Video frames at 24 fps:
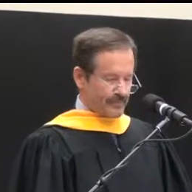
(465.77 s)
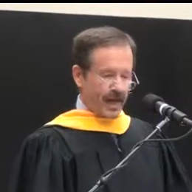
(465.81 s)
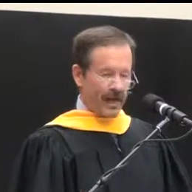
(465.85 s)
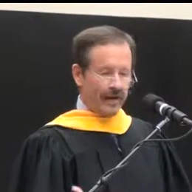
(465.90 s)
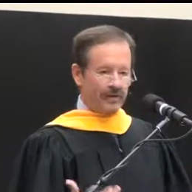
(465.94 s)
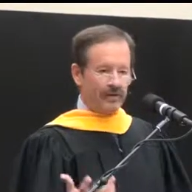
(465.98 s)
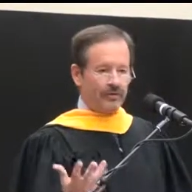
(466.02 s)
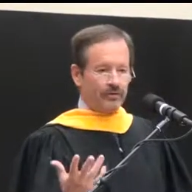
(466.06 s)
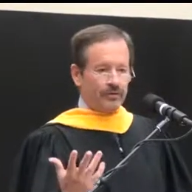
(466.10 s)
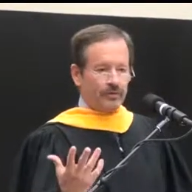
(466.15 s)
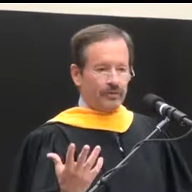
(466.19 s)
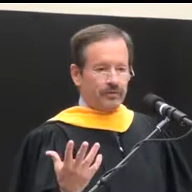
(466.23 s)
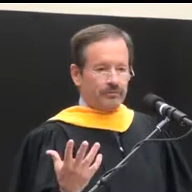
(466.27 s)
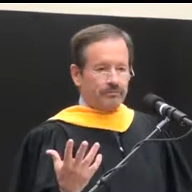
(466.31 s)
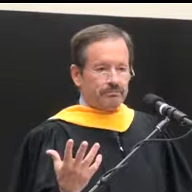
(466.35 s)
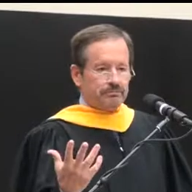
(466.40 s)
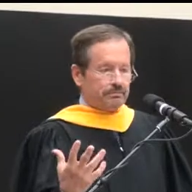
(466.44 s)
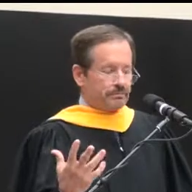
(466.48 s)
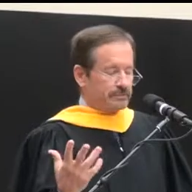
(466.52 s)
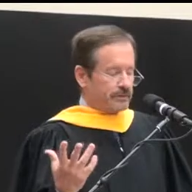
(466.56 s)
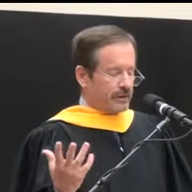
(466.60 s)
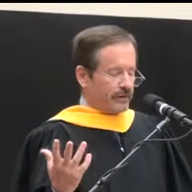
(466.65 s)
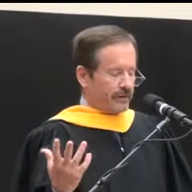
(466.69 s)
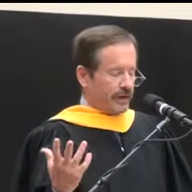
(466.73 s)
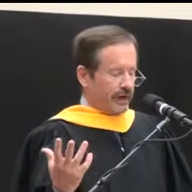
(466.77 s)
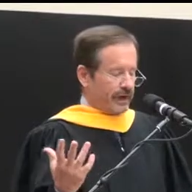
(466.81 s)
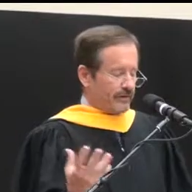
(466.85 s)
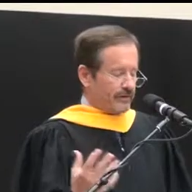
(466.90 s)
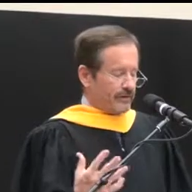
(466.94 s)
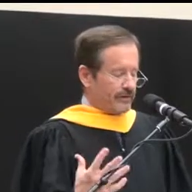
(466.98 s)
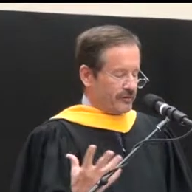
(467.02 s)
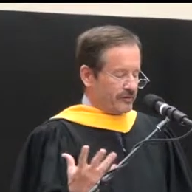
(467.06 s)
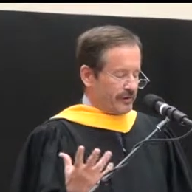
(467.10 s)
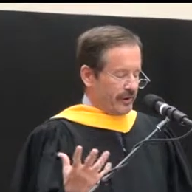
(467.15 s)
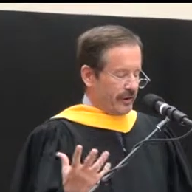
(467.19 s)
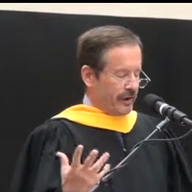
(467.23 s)
how does
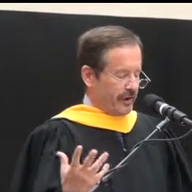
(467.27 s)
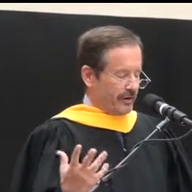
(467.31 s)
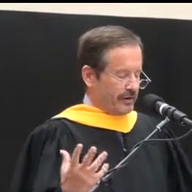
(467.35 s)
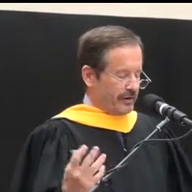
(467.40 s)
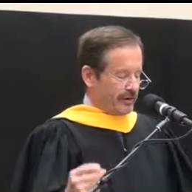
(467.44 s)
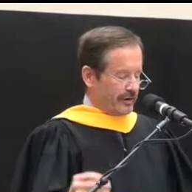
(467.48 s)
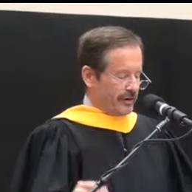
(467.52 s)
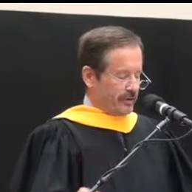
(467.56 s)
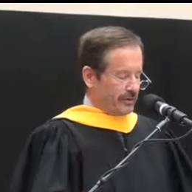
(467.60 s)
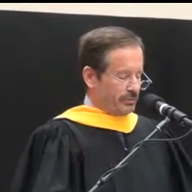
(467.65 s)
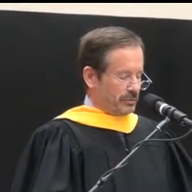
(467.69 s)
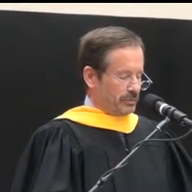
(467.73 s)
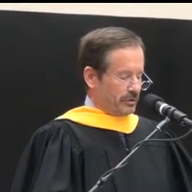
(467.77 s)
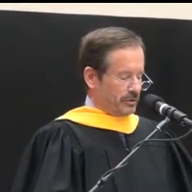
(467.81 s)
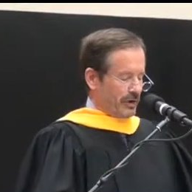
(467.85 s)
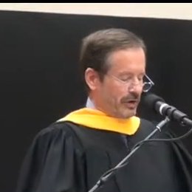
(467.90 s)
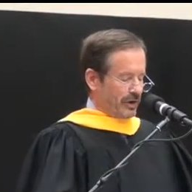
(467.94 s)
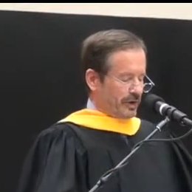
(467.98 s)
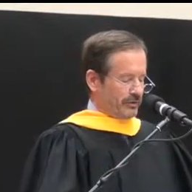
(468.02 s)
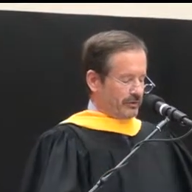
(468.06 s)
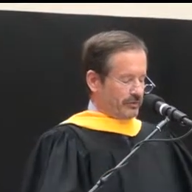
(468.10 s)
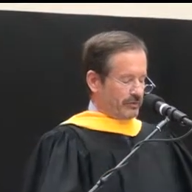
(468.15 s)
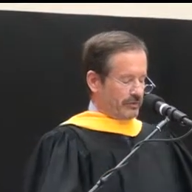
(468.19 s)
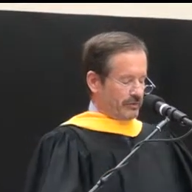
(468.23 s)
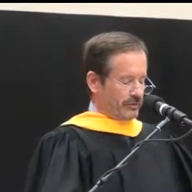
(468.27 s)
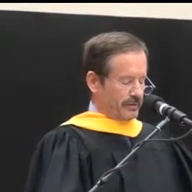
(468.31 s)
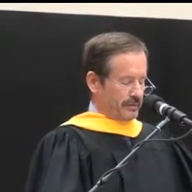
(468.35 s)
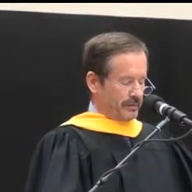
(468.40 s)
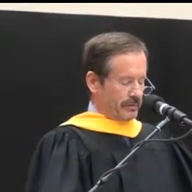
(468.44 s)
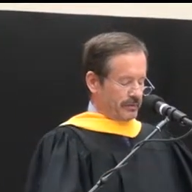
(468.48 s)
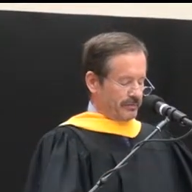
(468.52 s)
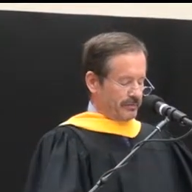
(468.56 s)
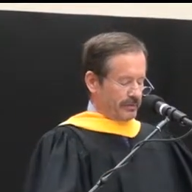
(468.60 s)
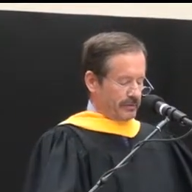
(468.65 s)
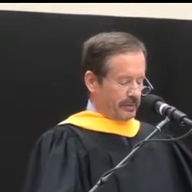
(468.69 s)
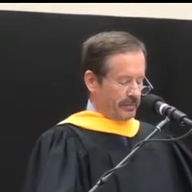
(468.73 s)
the child inherit blue eyes from
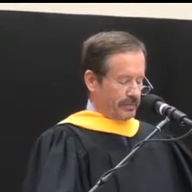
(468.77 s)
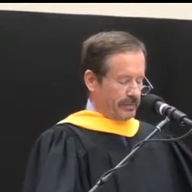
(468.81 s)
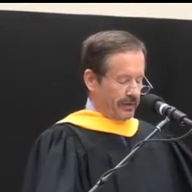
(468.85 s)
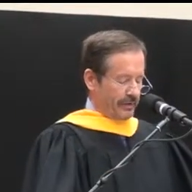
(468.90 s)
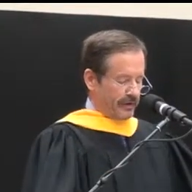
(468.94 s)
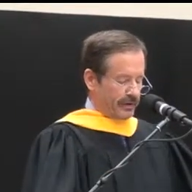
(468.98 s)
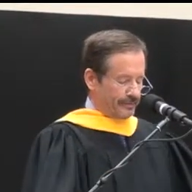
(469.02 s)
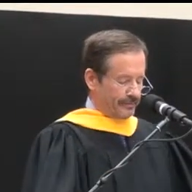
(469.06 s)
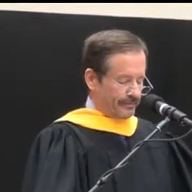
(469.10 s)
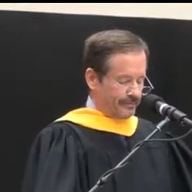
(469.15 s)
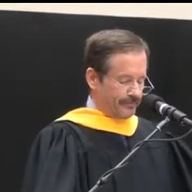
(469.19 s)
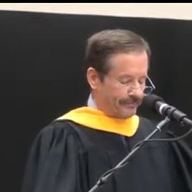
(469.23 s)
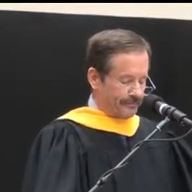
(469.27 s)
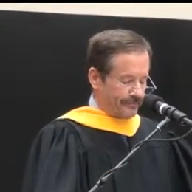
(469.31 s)
the parent?